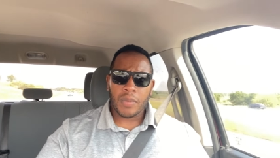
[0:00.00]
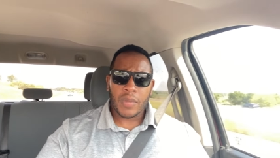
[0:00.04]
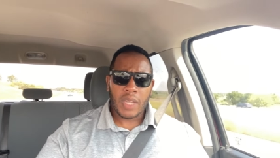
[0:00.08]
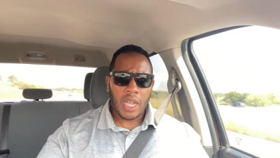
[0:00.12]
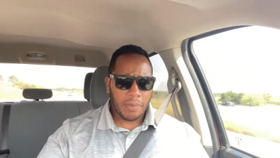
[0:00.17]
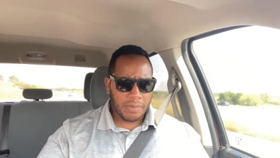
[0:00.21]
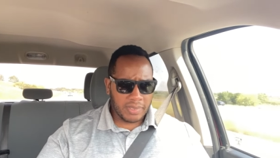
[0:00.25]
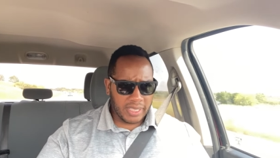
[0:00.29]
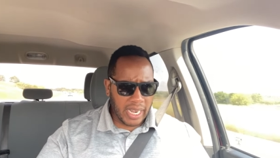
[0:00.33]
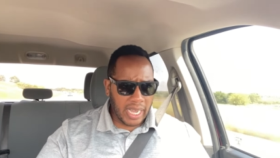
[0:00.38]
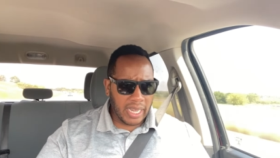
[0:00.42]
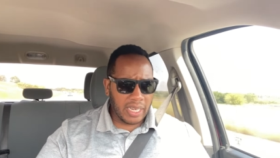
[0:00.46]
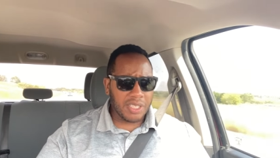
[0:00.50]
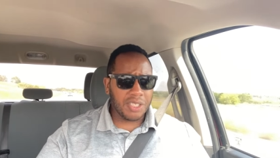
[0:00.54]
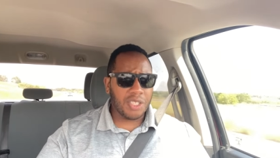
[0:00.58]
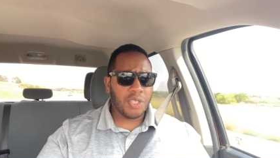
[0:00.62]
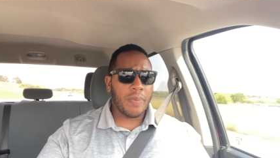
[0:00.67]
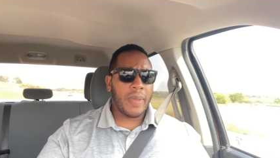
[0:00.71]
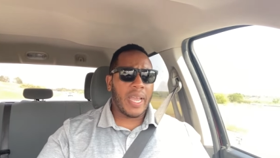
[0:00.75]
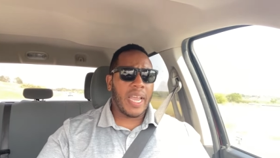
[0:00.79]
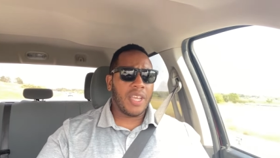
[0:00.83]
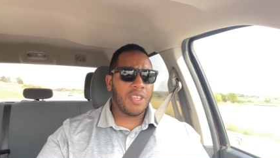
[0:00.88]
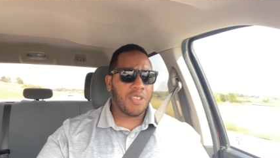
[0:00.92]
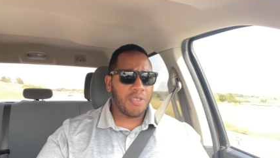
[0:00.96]
I'm telling
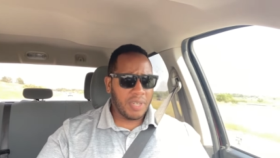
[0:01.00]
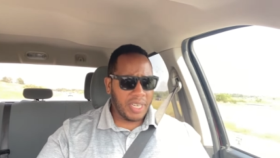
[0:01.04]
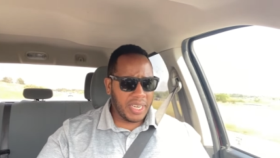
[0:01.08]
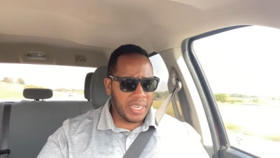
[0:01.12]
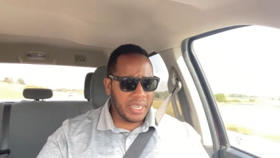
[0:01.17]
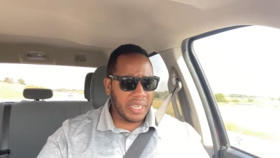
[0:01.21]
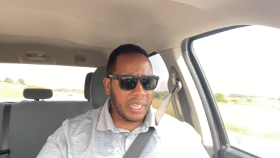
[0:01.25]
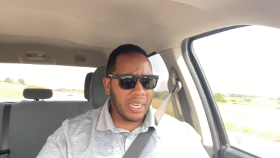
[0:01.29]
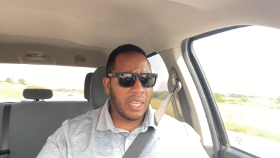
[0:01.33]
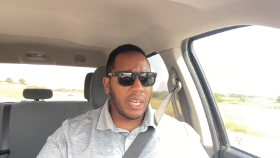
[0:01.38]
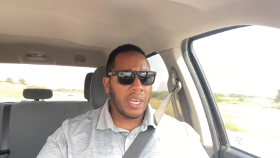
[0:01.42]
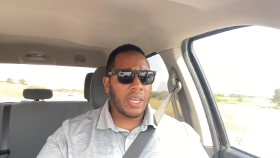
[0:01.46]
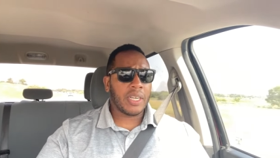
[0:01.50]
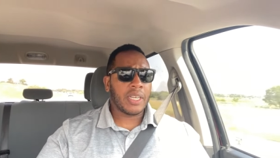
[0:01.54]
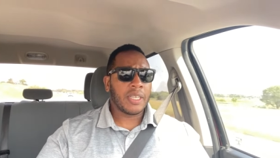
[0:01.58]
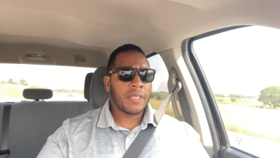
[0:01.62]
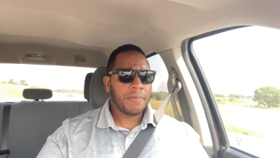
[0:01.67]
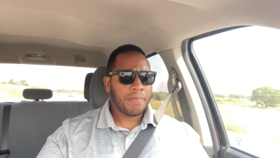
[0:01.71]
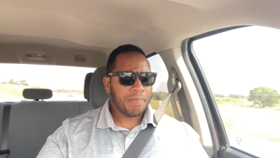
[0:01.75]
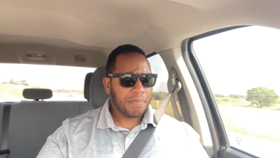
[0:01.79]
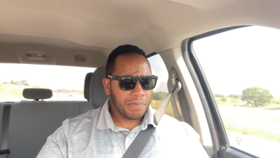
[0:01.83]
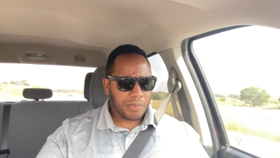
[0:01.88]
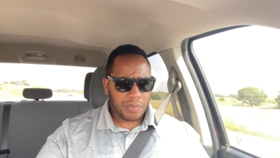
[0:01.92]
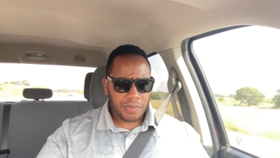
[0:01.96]
you, man, you need to look.
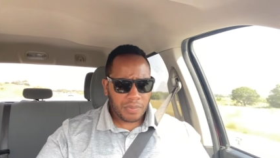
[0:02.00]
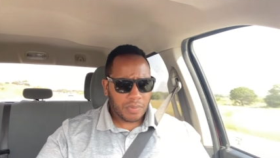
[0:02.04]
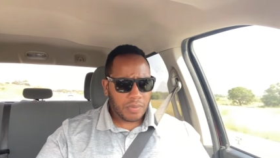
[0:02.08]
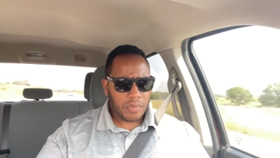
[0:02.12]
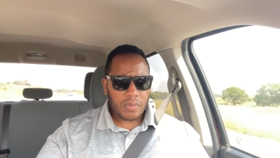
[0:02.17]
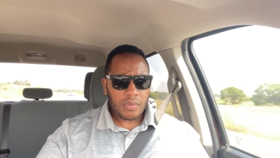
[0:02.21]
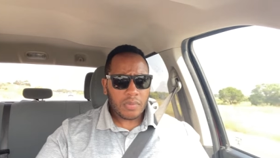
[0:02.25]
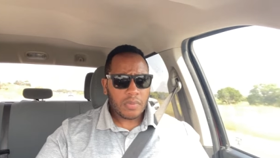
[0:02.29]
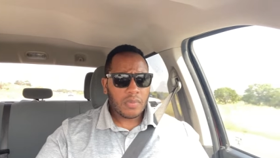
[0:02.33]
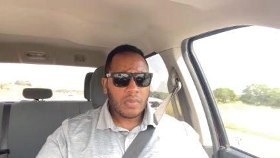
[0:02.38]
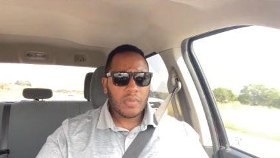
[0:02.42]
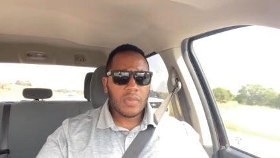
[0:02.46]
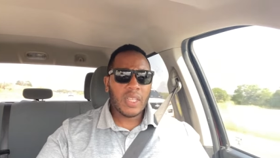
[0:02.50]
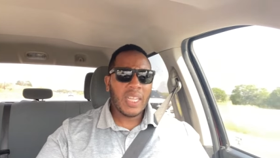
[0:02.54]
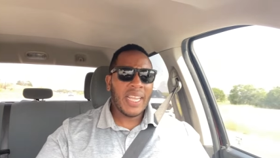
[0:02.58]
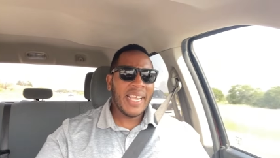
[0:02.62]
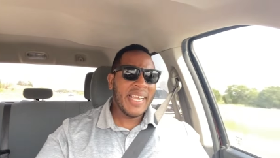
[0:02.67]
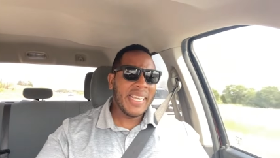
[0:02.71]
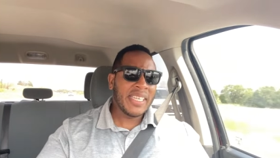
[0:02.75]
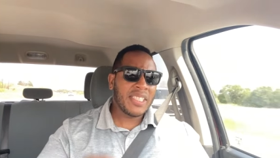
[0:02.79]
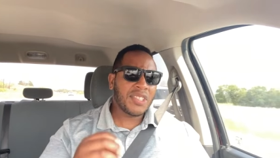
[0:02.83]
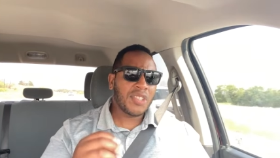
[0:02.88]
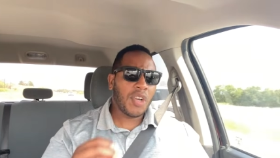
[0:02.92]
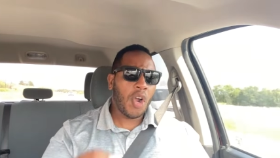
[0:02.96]

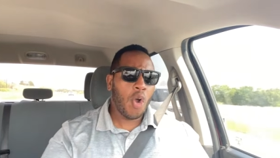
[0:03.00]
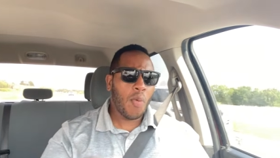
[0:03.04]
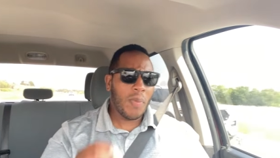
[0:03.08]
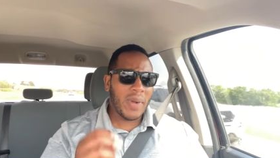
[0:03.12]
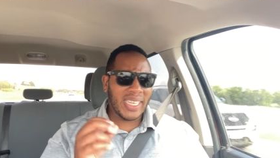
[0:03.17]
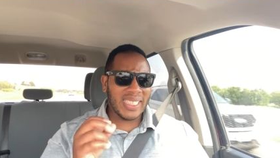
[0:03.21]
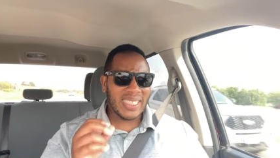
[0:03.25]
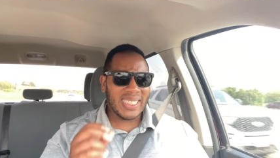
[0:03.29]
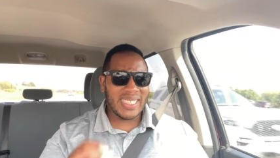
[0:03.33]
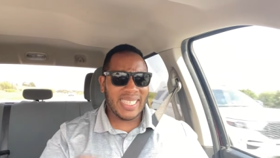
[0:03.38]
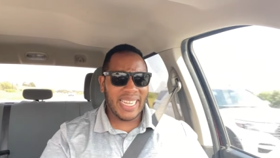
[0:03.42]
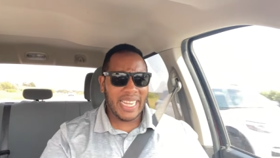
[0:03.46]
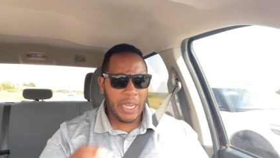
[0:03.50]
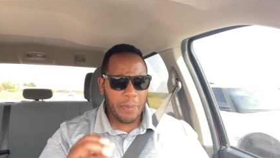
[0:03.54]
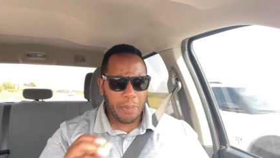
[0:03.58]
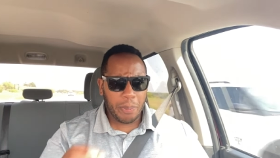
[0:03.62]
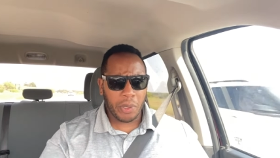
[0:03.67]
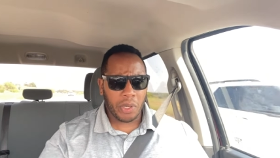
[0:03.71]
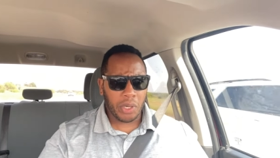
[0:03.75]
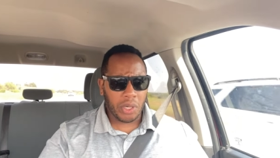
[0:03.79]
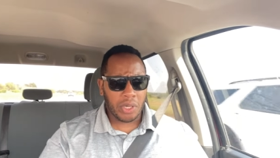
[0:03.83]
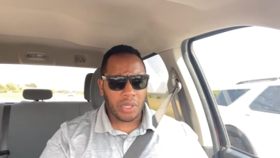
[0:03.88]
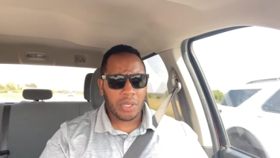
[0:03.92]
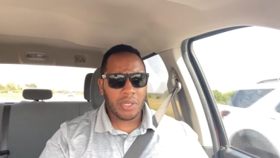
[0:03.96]
It's so much
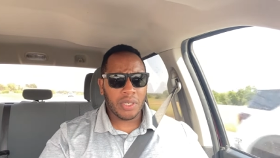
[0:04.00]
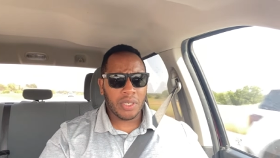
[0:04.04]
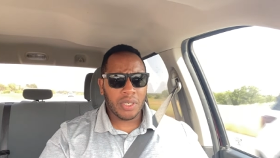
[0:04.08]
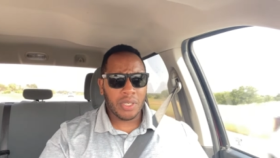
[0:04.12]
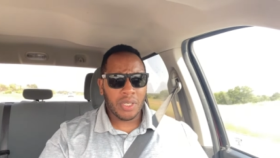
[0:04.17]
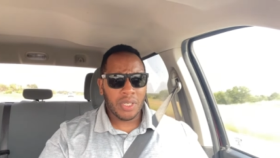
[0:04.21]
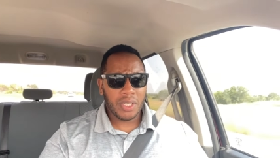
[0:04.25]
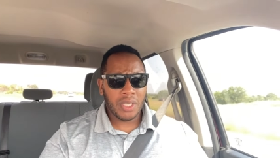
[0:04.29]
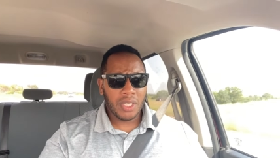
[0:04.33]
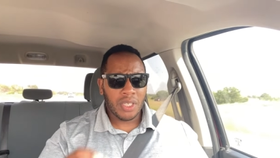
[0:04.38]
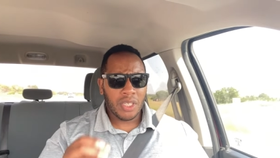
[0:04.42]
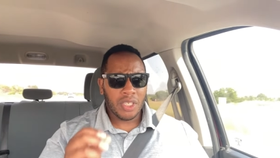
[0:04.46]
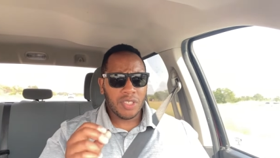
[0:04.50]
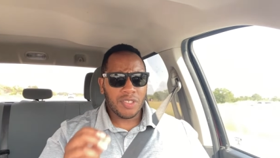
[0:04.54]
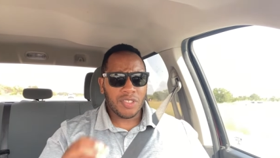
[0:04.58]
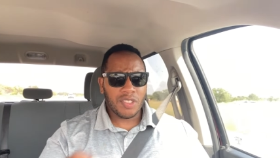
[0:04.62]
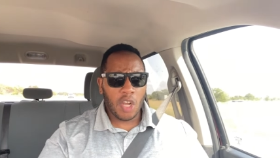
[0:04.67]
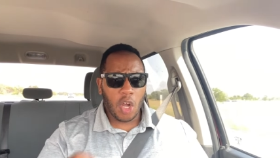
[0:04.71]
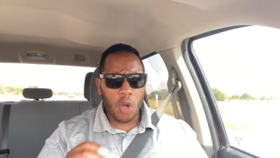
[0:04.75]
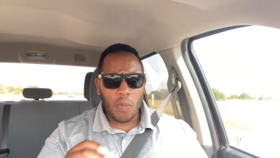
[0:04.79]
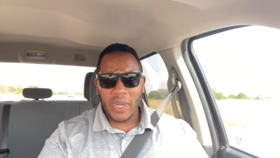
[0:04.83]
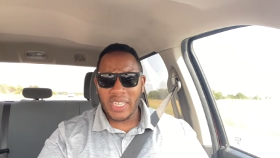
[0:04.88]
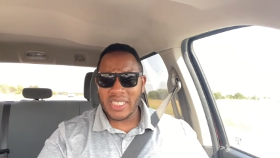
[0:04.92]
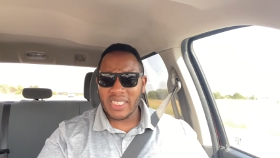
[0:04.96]
deeper.
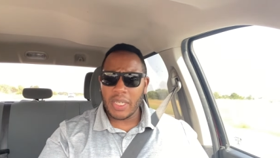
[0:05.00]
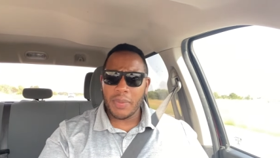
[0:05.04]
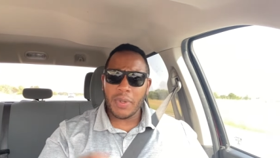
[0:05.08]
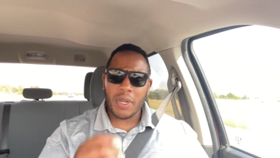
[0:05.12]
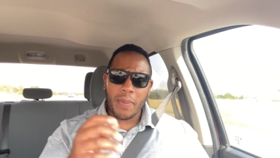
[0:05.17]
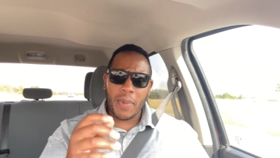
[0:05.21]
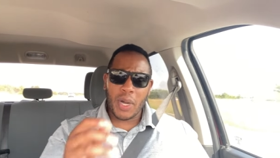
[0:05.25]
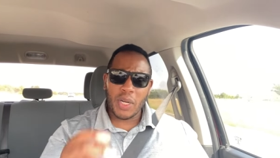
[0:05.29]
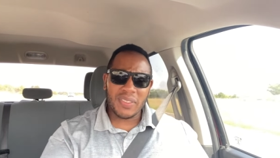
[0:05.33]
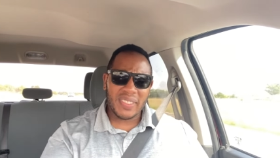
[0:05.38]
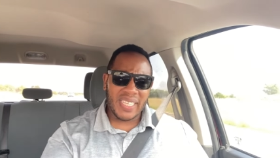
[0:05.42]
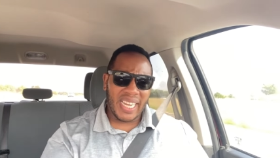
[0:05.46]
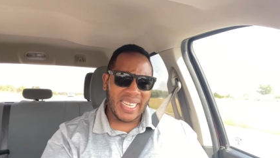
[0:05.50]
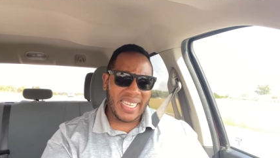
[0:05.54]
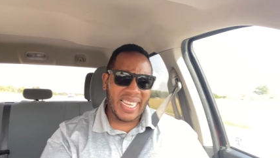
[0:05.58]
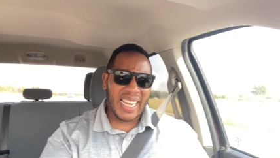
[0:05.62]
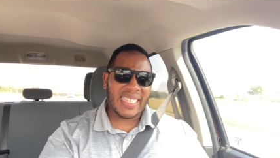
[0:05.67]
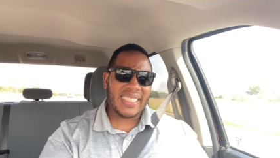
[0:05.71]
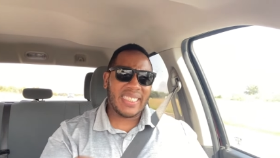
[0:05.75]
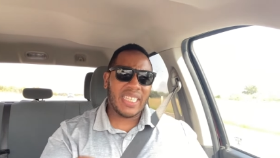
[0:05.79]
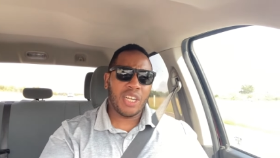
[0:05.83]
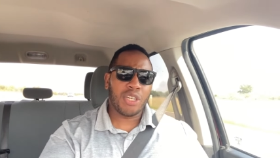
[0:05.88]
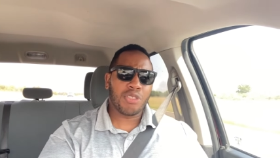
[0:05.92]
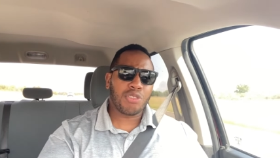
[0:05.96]
So much deeper. The Most High
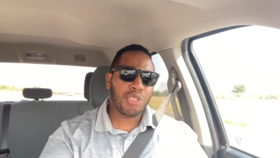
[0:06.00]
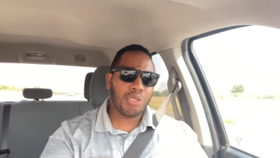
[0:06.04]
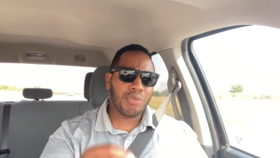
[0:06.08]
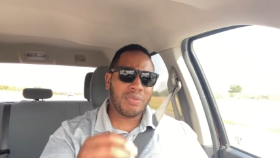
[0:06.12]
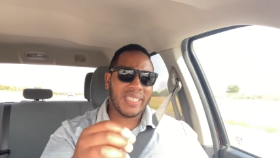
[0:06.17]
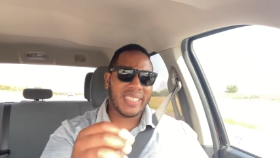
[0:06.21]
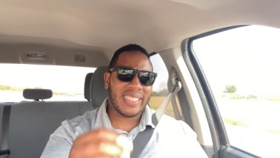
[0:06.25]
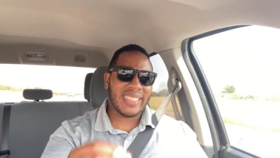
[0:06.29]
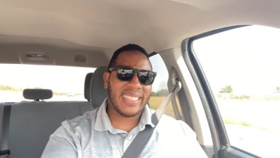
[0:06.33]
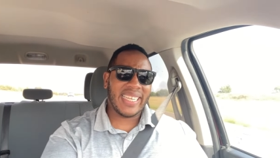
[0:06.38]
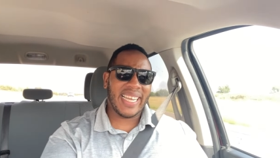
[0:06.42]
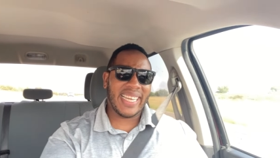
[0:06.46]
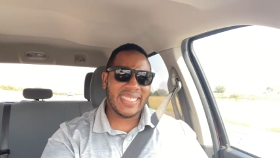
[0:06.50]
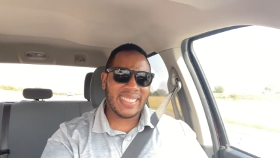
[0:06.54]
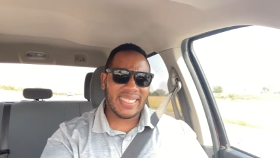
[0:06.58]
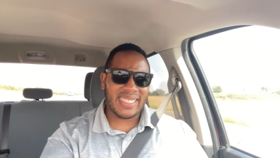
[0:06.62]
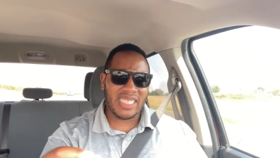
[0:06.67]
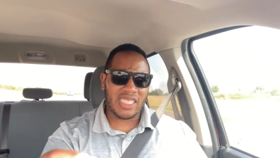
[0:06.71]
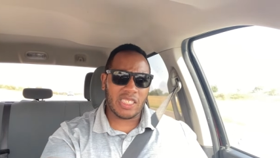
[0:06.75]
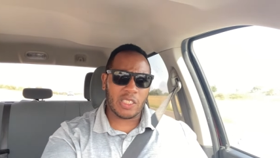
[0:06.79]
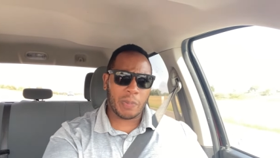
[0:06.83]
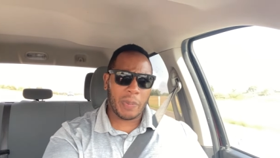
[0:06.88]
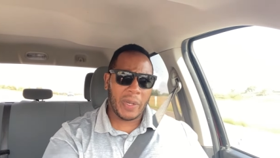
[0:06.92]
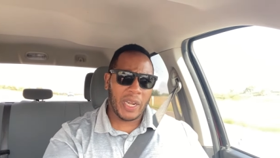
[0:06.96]
Yah tells you to test
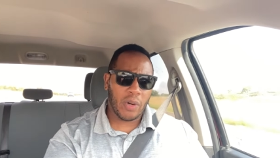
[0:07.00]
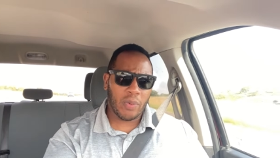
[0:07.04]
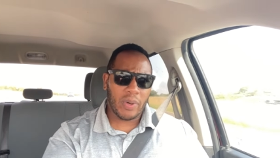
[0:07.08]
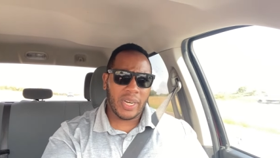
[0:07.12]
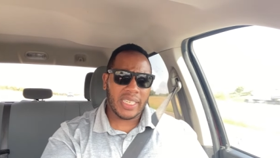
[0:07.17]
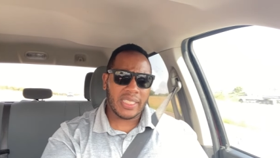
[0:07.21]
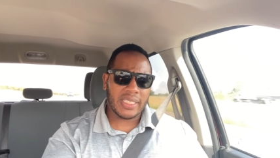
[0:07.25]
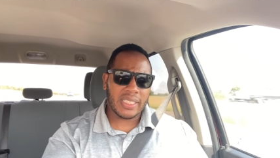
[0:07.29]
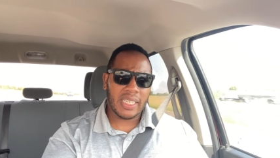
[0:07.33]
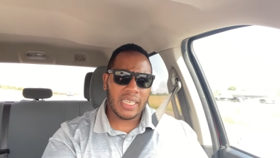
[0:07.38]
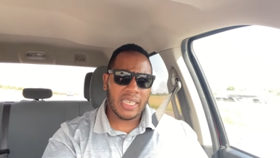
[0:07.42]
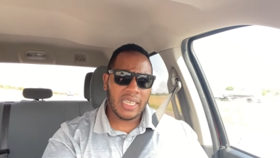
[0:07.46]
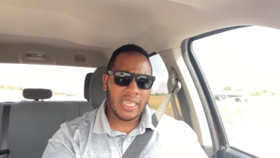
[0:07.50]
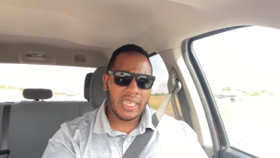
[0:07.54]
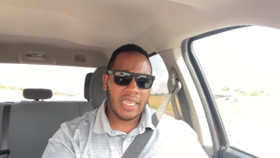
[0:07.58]
the spirit.